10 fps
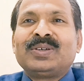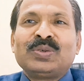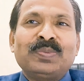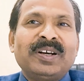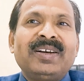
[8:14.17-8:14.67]

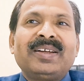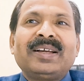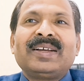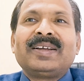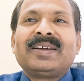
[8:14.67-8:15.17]
to build
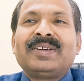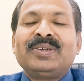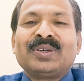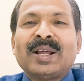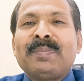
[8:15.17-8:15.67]

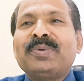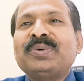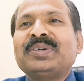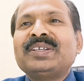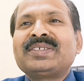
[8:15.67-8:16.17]
your
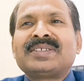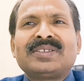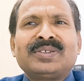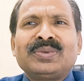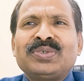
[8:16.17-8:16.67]
rapport is
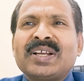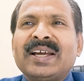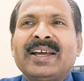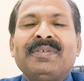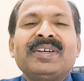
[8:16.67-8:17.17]
to try
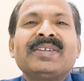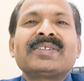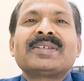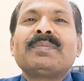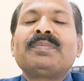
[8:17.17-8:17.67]
having
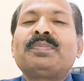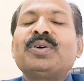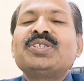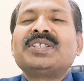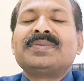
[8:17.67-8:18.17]
some
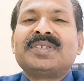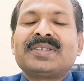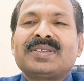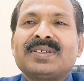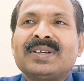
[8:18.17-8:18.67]
positivity.